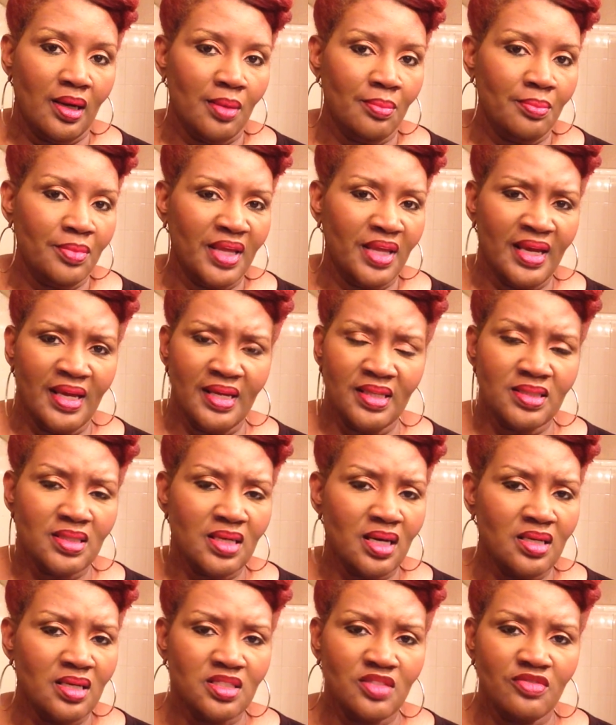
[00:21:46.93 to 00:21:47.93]
they had
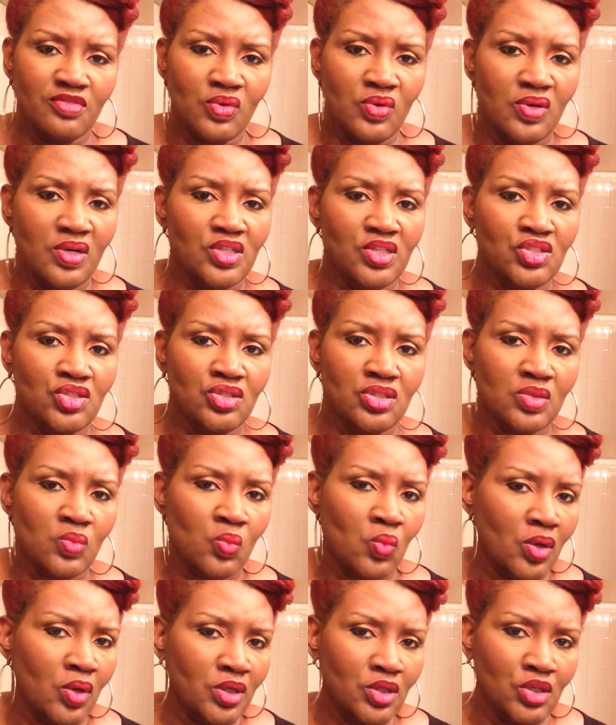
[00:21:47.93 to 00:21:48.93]
tons of questions and
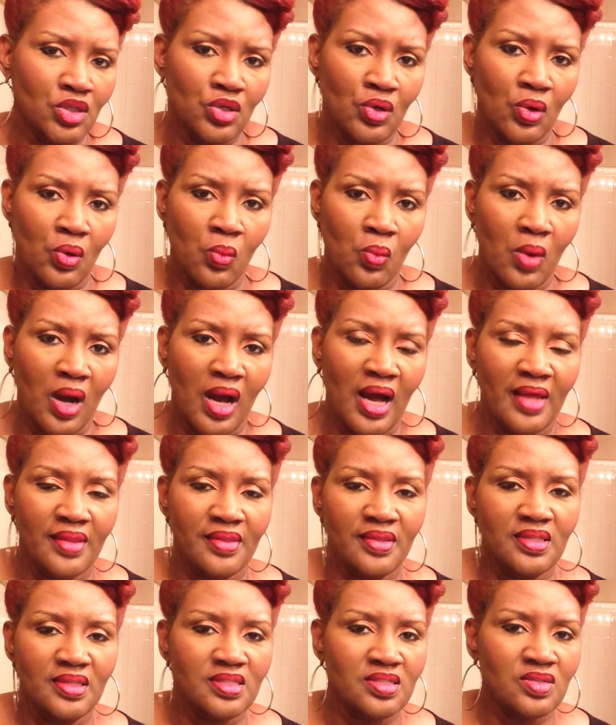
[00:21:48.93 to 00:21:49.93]
wanted to know why
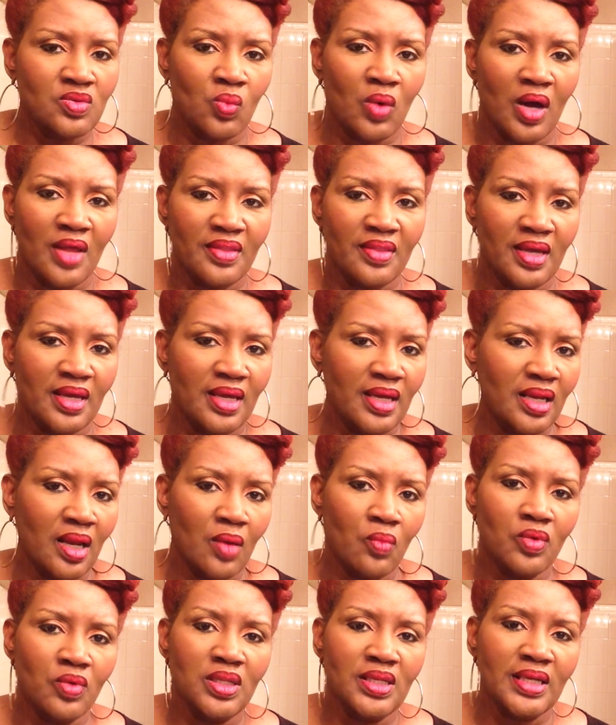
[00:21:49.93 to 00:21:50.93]
this and why that, and I
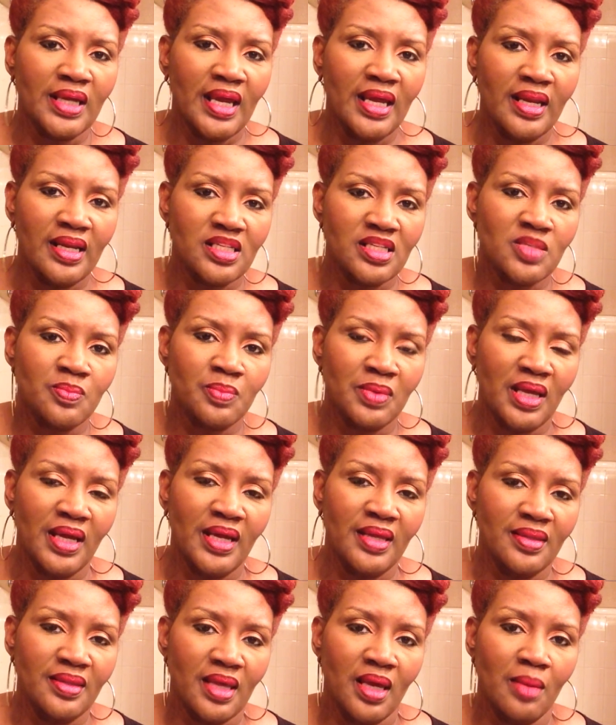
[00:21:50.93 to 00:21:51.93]
really can't
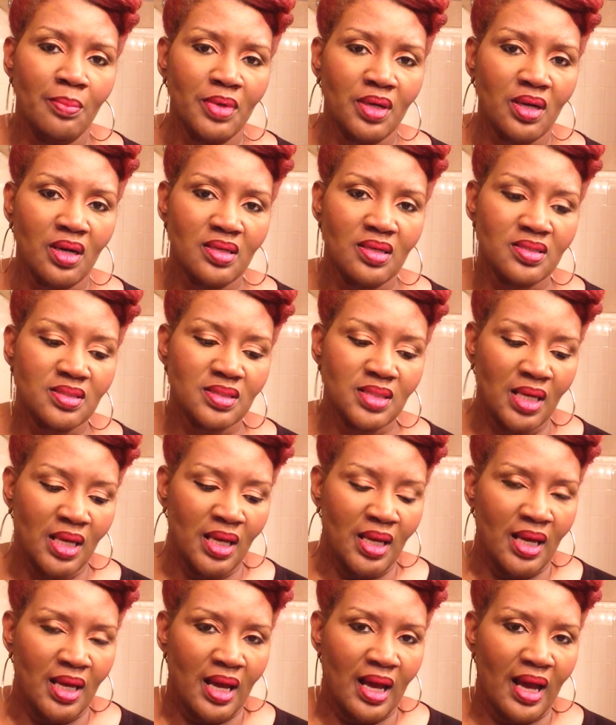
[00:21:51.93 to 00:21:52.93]
explain that because
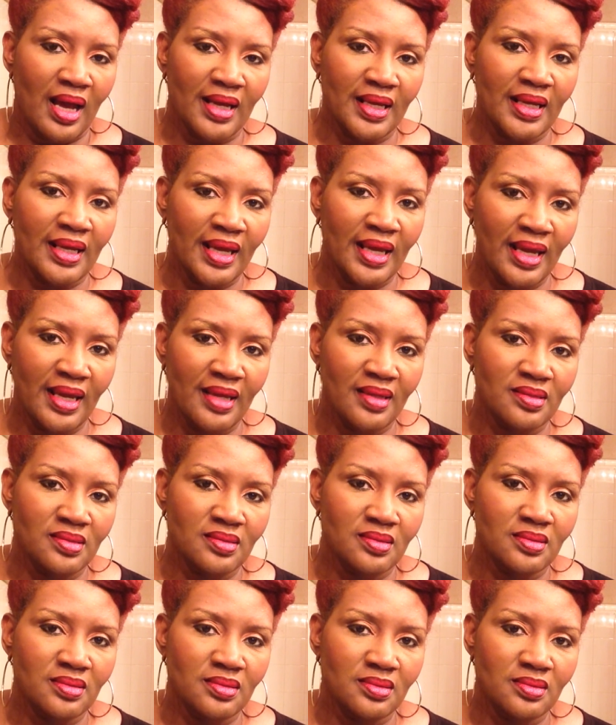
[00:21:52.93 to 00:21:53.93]
I can't
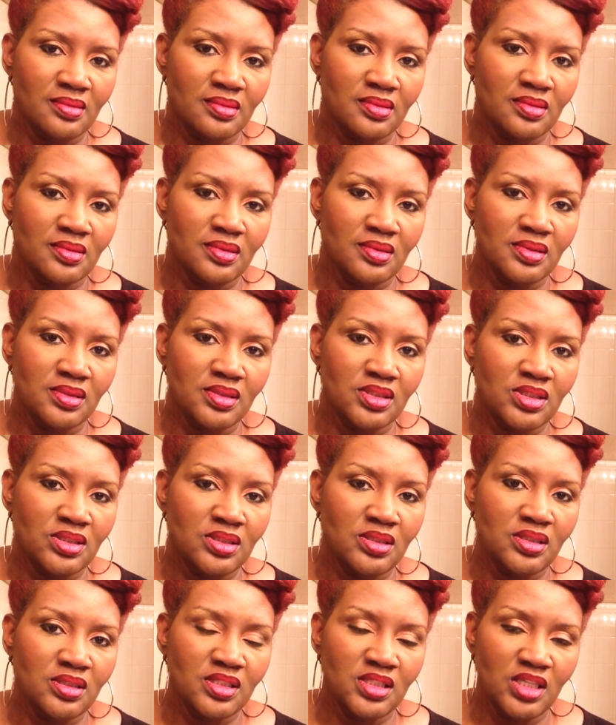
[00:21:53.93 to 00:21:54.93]

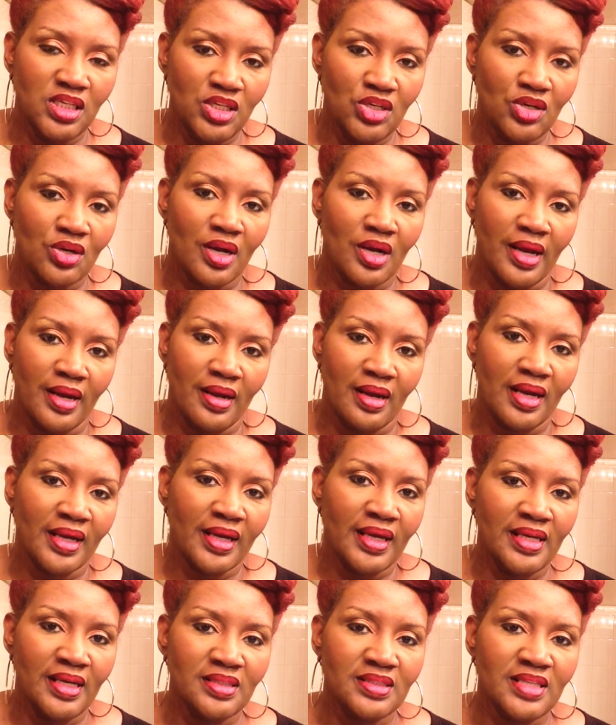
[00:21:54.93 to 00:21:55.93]
see your hair. I
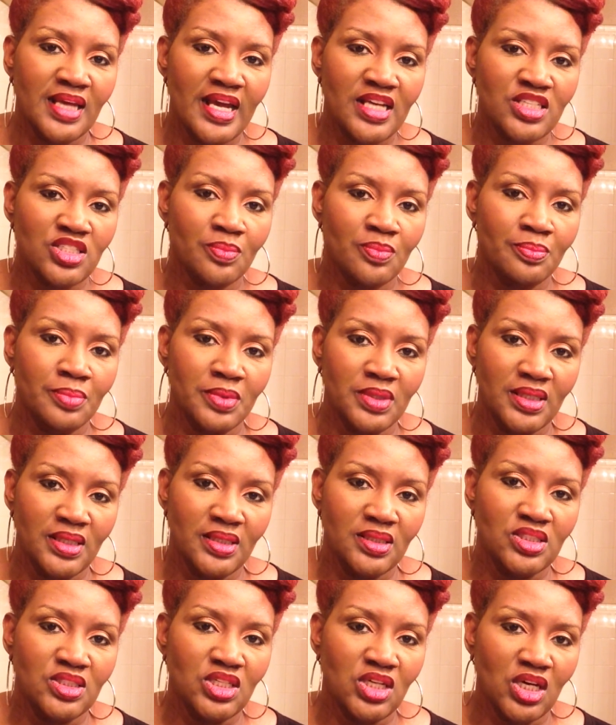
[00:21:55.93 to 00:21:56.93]
can't
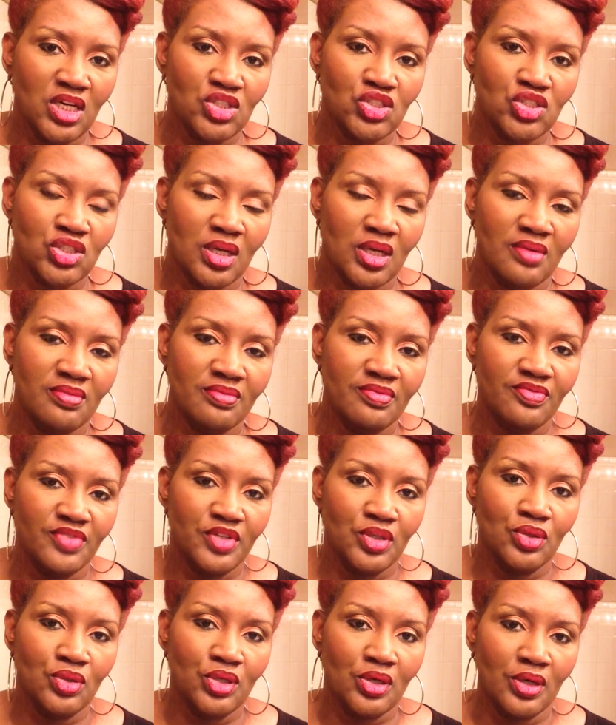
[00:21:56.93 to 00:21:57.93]
tangibly touch and
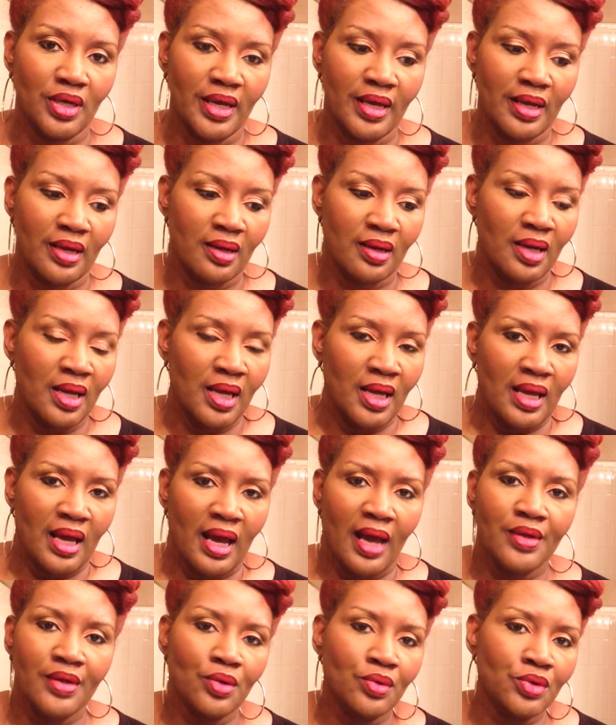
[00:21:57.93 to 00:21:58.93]
feel your hair.
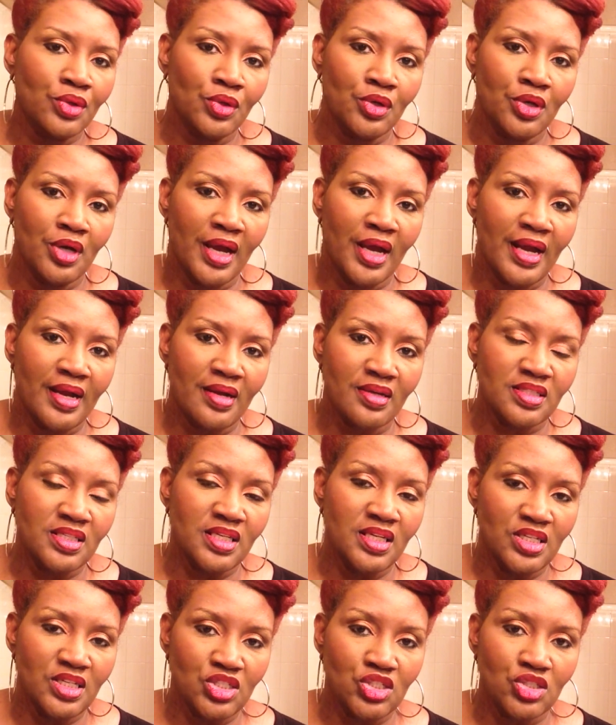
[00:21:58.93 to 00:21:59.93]
I don't know your hair's
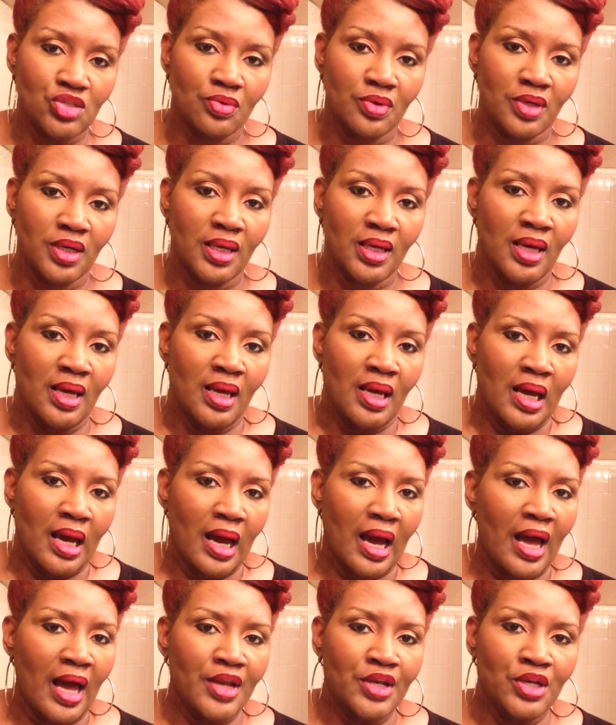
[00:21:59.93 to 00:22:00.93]
history.
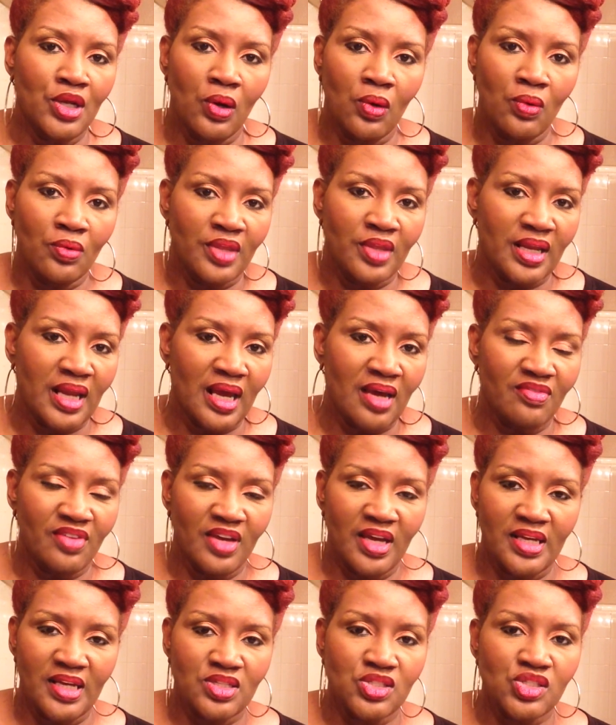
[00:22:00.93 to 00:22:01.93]
I know that I've
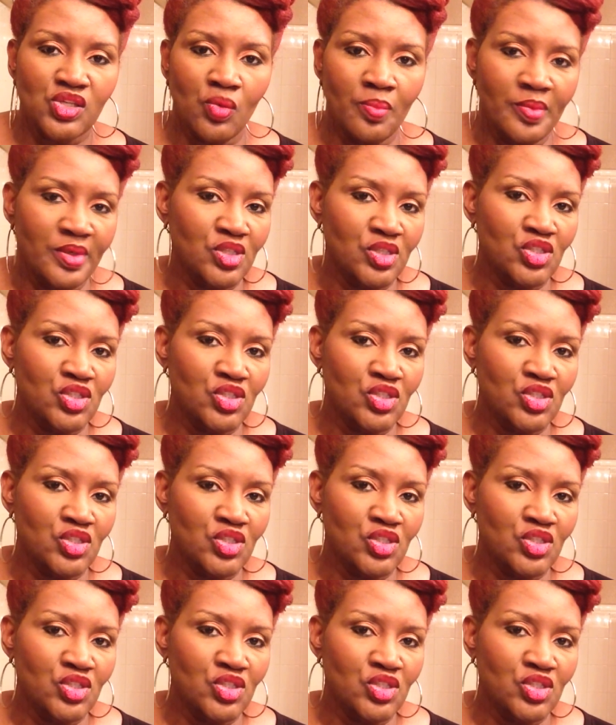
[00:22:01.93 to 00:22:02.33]
had so many